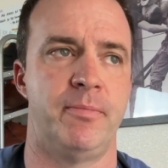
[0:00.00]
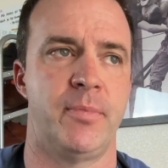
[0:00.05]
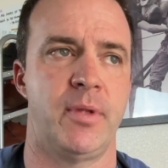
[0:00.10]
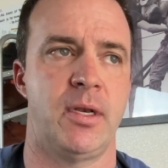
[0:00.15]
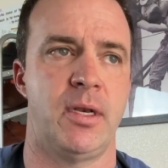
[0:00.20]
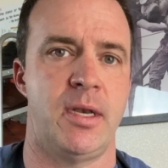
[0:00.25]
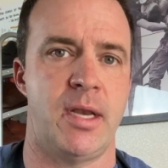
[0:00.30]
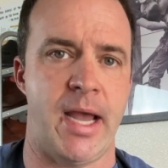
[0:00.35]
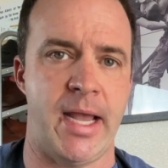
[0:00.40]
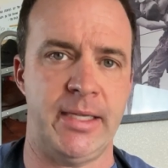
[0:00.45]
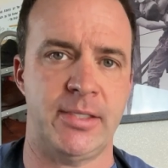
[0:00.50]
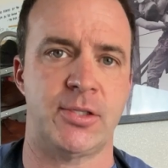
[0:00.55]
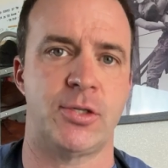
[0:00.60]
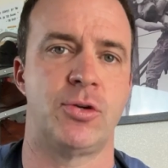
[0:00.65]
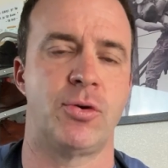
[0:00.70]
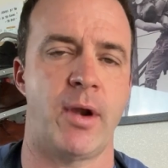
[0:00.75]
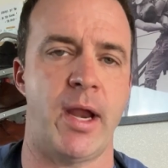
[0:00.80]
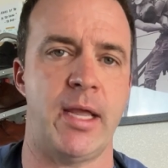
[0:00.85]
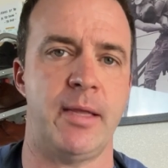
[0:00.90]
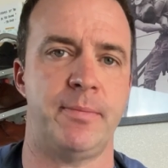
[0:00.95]
nice
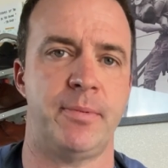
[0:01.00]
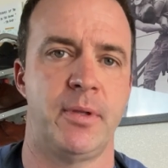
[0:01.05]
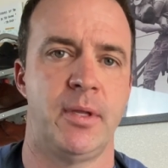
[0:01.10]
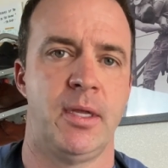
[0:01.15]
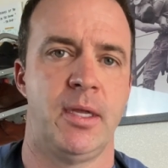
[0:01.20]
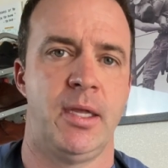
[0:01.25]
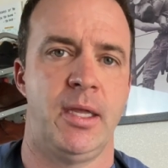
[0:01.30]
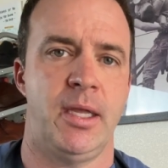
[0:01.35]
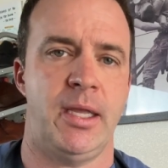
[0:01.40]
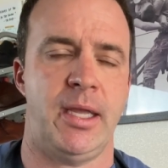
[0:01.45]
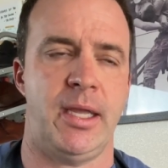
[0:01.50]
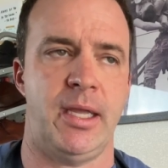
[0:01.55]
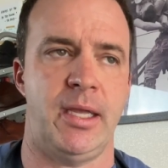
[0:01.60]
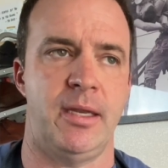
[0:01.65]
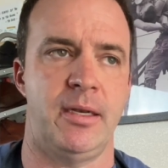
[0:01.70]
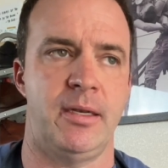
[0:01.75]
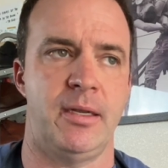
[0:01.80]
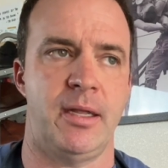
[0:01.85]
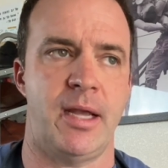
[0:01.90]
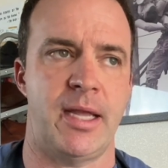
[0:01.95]
drape.
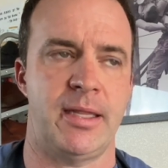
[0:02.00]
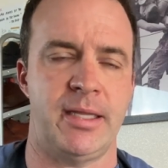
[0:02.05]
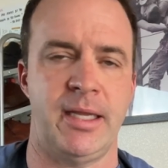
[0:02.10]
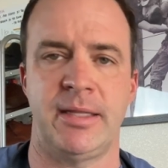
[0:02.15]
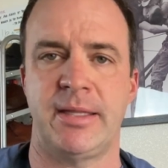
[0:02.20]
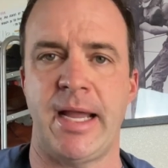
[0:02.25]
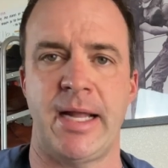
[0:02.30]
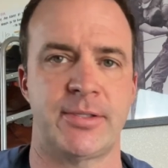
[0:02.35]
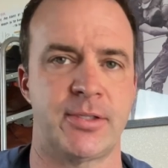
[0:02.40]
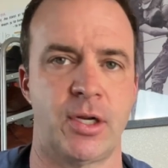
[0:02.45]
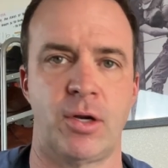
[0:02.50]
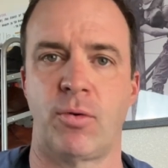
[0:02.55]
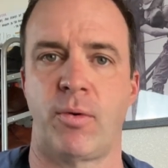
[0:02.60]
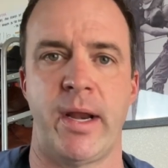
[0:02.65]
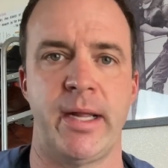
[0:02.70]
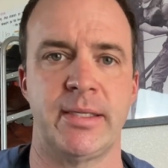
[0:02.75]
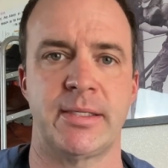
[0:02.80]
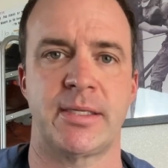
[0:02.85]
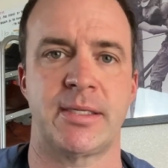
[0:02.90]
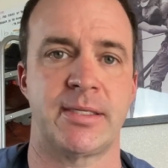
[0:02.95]
And I think that's a
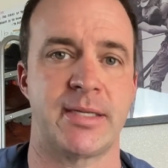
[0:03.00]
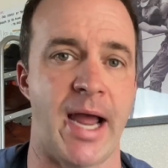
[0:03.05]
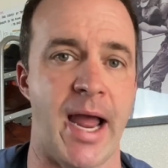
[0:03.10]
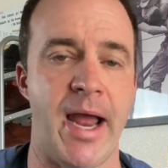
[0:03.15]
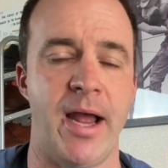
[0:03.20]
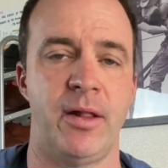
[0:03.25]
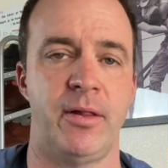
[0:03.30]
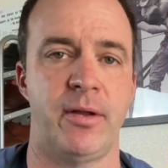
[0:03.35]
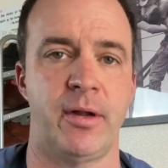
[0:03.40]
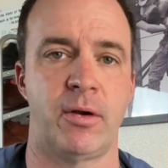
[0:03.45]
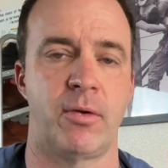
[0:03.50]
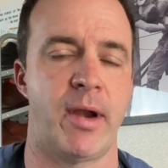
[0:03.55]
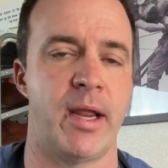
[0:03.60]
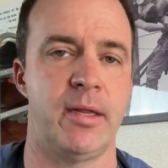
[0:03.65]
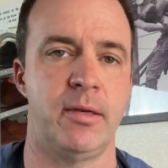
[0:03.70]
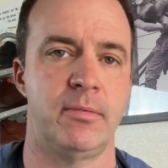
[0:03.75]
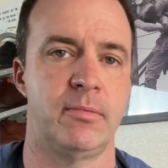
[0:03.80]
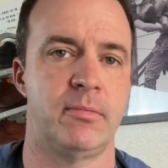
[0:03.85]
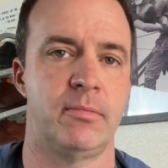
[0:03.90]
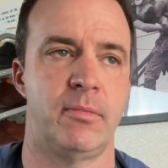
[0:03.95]
great style, a
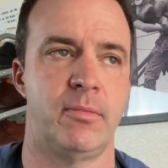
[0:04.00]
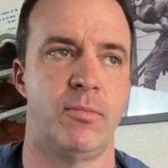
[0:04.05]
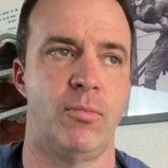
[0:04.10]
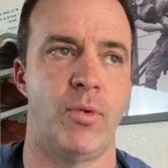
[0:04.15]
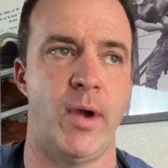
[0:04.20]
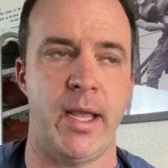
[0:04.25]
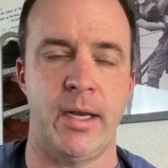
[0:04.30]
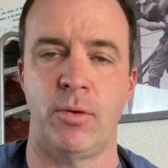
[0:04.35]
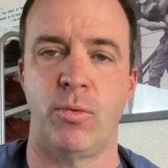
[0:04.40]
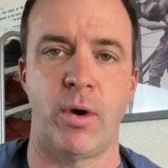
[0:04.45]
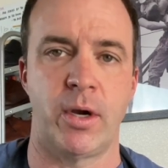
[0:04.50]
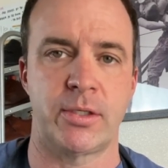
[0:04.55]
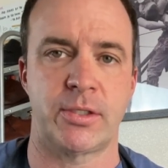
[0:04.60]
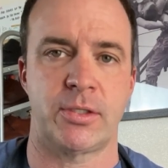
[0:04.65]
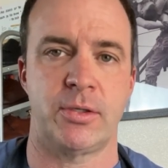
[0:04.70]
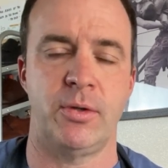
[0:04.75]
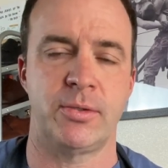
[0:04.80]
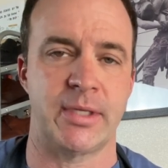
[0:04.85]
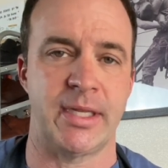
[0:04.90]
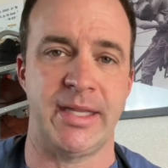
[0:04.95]
great way to wear
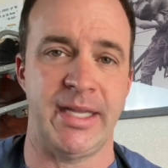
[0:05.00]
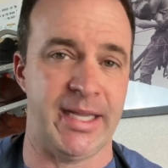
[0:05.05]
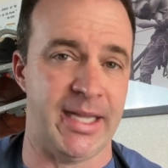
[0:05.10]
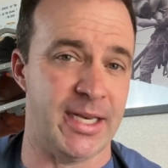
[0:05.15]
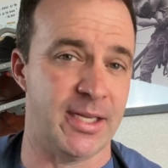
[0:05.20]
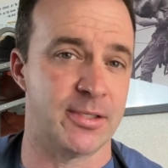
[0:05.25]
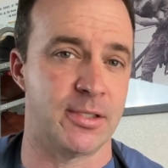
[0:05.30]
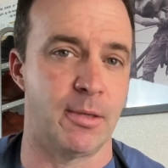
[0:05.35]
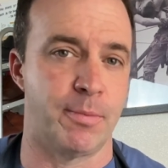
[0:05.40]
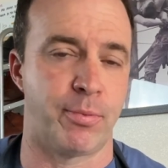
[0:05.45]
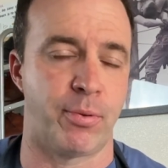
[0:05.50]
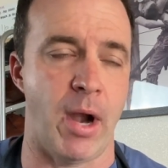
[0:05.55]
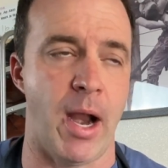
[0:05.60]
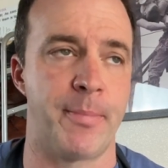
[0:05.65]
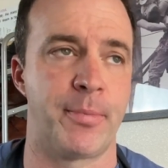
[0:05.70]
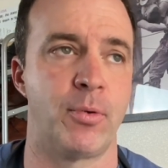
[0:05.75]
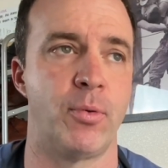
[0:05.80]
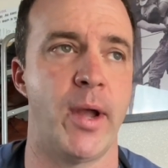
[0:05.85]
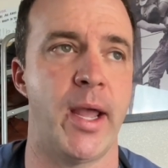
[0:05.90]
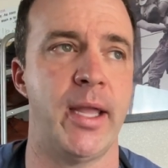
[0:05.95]
suits. I think it is the
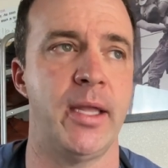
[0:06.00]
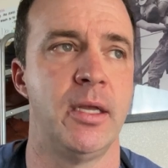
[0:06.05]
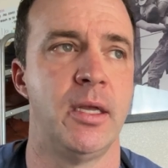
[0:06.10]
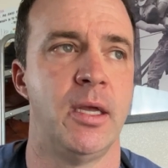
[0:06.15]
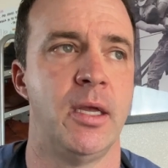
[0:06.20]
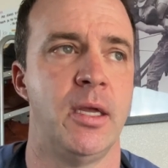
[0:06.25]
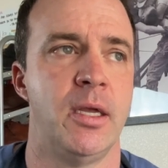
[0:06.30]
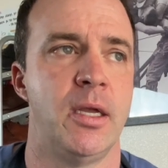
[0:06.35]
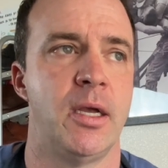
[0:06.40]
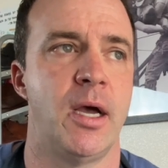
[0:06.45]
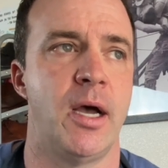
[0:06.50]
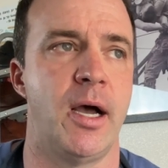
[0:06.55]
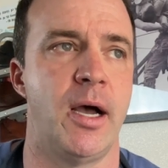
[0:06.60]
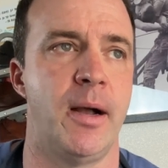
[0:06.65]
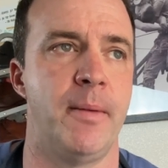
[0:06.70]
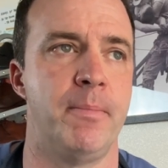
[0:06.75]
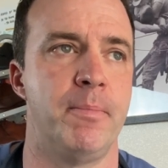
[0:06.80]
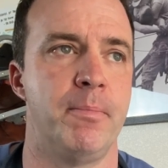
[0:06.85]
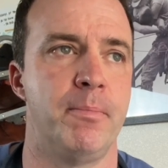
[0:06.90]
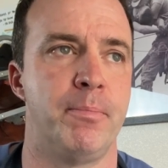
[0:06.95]
proper way.
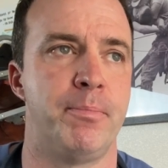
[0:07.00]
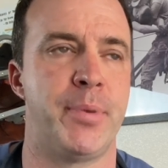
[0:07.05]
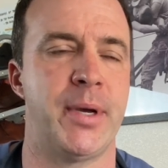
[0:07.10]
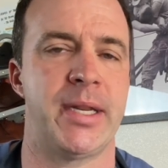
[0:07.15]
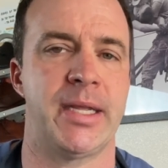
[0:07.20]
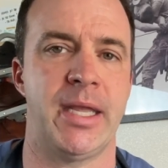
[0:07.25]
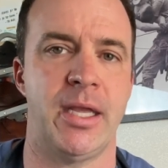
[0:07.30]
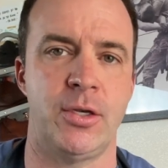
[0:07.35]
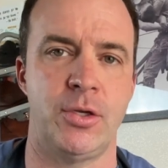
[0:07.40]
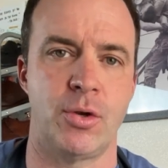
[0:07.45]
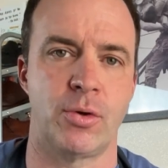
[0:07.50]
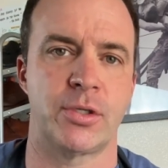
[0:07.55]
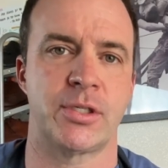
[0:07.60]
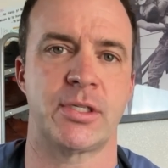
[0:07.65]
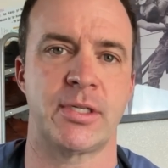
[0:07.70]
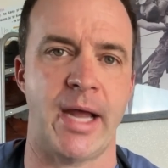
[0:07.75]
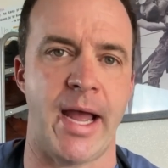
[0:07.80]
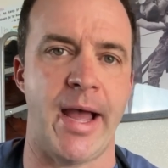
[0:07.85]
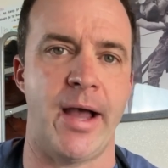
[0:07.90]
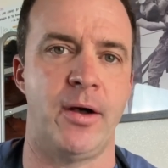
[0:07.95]
But again, your
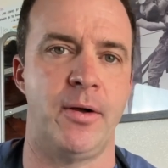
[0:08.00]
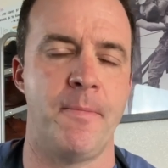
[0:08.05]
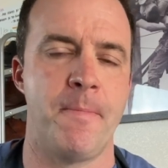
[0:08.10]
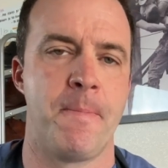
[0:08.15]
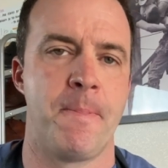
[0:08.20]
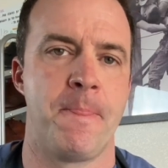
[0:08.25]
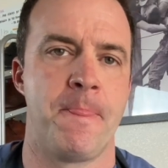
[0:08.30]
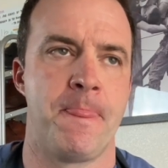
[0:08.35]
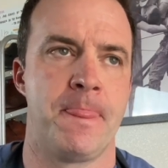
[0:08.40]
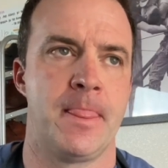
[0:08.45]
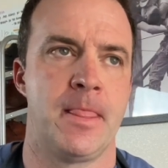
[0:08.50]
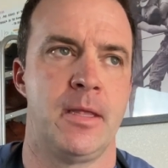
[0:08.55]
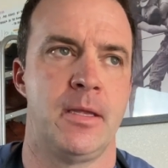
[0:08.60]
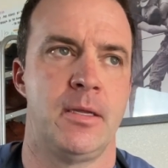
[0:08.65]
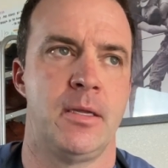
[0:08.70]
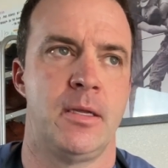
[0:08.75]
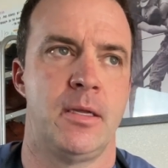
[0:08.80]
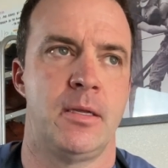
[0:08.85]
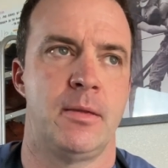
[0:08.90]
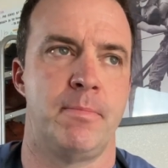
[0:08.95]
style
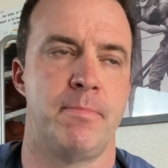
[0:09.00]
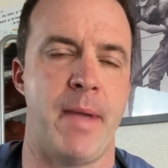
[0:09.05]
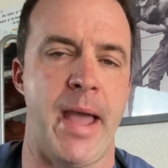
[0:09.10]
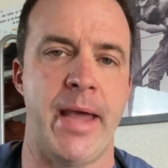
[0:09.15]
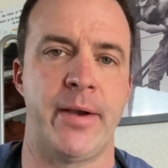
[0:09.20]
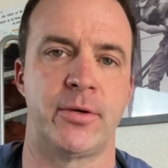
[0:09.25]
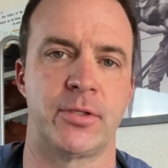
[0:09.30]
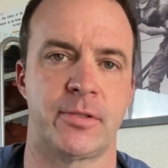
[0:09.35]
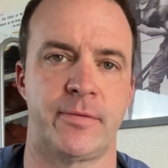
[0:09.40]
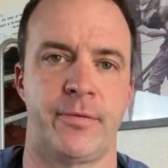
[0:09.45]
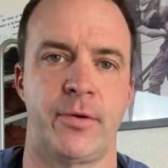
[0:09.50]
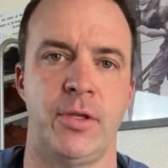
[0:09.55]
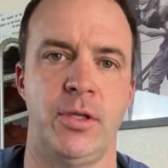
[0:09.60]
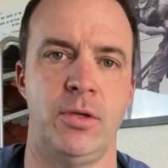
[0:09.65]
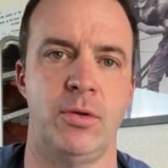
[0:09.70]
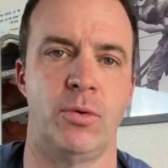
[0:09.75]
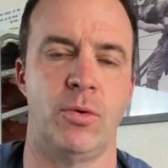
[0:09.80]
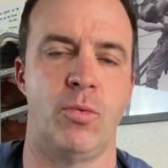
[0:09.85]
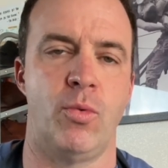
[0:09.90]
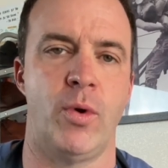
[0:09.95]
matters for
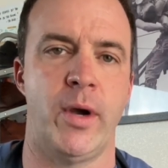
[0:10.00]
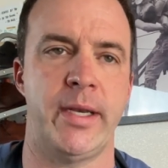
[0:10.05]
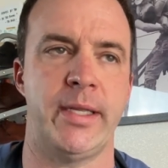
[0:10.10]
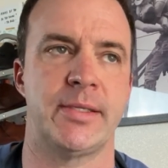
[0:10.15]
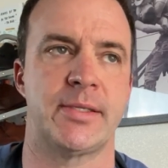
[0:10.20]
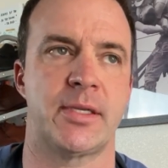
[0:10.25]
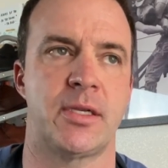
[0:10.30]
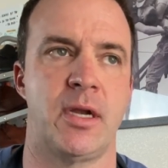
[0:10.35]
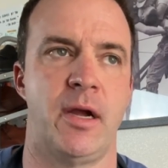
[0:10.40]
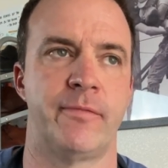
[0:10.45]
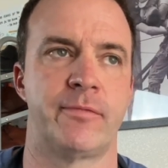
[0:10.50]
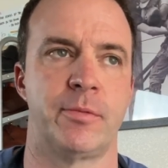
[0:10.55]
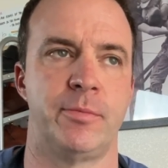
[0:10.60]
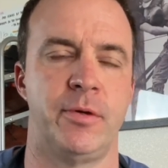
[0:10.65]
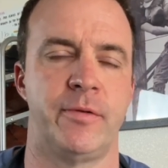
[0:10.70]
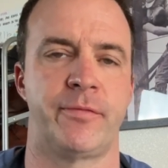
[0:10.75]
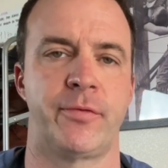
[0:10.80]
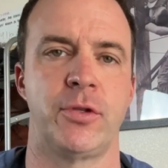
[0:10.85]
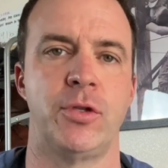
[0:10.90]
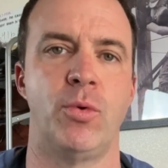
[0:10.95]
you. What is comfortable
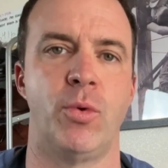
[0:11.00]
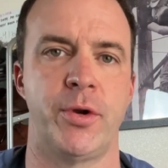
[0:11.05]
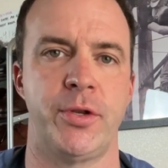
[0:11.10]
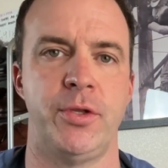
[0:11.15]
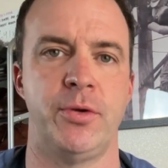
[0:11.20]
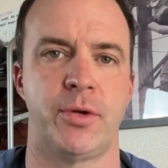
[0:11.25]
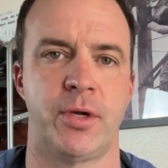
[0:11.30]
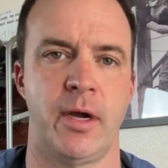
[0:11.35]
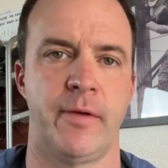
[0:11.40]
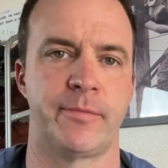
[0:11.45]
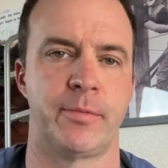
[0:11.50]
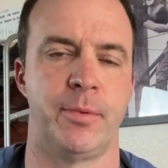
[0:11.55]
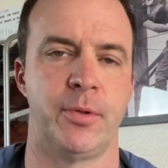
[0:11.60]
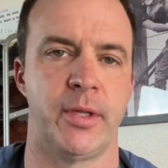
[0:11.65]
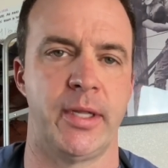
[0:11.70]
for you? What are you comfortable